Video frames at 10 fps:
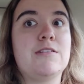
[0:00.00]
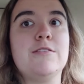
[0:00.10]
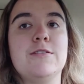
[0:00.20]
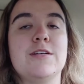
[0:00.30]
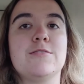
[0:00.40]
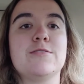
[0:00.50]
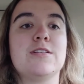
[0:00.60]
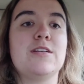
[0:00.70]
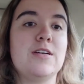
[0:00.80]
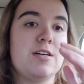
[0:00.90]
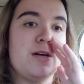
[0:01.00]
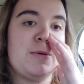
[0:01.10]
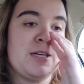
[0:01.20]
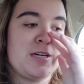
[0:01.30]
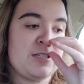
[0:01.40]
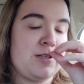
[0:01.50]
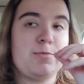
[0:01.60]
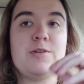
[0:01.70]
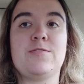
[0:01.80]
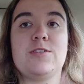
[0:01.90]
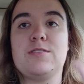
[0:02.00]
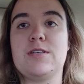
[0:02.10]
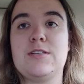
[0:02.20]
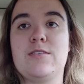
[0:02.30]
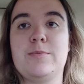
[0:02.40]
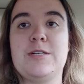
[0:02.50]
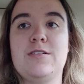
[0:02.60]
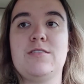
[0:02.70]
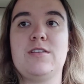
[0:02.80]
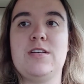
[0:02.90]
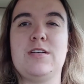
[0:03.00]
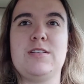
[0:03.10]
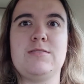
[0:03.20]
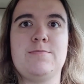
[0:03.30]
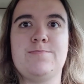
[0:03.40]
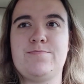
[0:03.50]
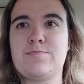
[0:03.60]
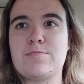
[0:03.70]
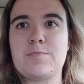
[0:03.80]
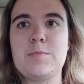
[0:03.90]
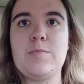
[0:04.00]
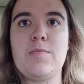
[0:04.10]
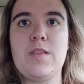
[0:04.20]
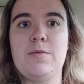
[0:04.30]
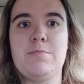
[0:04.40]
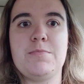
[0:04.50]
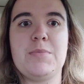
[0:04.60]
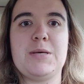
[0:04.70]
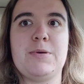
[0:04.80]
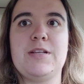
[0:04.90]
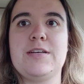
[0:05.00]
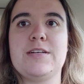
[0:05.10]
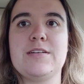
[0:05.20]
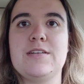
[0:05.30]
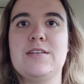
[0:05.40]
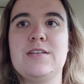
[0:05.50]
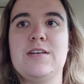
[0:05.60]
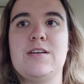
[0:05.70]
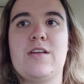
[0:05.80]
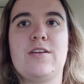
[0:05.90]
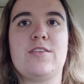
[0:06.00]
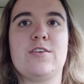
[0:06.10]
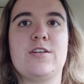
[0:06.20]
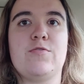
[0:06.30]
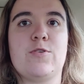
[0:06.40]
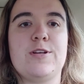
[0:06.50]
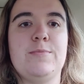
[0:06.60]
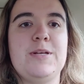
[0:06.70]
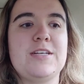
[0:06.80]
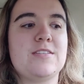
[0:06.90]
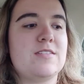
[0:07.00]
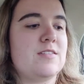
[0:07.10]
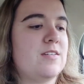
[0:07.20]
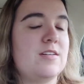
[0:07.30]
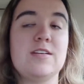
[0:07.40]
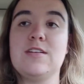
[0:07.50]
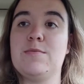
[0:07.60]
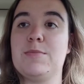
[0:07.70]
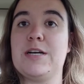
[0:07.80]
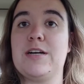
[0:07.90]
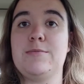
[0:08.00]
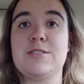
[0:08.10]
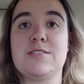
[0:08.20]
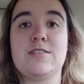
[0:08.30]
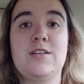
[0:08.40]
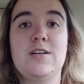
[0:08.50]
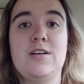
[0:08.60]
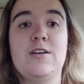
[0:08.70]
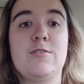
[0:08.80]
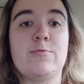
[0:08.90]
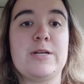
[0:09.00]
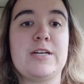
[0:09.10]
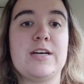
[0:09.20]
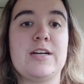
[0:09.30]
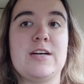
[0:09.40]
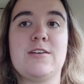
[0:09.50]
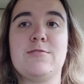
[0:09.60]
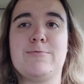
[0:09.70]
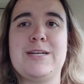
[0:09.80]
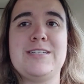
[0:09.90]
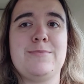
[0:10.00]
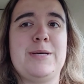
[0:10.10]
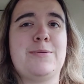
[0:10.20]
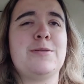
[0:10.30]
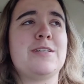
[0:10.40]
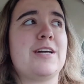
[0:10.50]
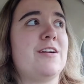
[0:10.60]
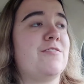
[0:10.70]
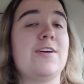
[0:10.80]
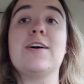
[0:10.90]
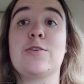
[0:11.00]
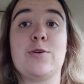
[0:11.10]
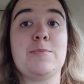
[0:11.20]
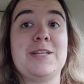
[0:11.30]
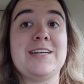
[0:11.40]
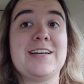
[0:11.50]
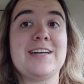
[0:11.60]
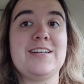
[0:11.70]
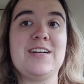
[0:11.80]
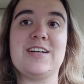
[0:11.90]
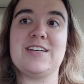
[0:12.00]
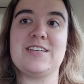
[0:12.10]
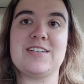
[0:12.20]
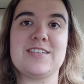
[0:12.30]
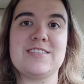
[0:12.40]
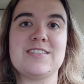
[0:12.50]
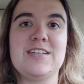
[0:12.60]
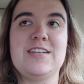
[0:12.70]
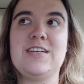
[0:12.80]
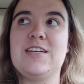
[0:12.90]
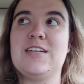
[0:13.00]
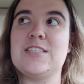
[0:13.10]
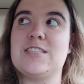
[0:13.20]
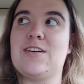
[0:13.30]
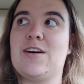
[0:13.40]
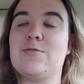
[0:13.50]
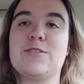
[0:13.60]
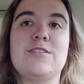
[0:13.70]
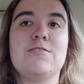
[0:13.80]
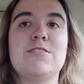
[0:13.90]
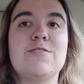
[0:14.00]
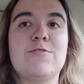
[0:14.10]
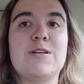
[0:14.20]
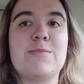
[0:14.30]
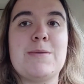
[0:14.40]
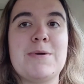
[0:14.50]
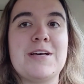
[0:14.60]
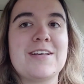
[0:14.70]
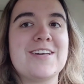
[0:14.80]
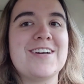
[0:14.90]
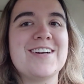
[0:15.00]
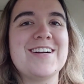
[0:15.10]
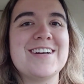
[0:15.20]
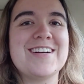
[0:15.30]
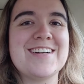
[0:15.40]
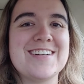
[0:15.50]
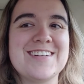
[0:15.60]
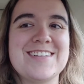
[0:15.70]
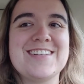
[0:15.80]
who knows. I may catch up for a little bit in maybe like 30-40 minutes. But yeah, I'm just ready to head out, ready to be able to kind of vlog normally again, because it's awkward to do it in front of my mother.